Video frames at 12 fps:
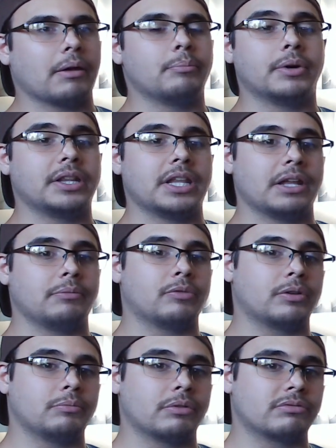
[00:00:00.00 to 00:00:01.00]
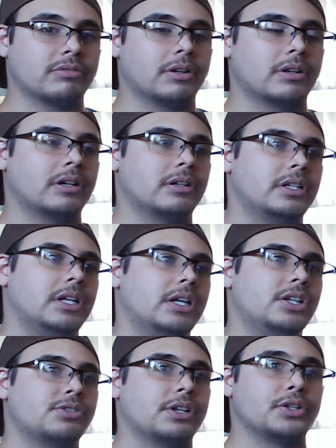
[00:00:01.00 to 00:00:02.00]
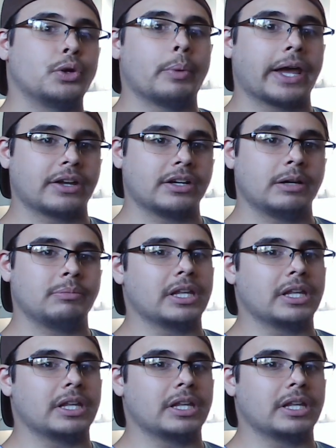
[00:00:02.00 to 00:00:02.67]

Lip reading: But then when Bravada tried to go back up,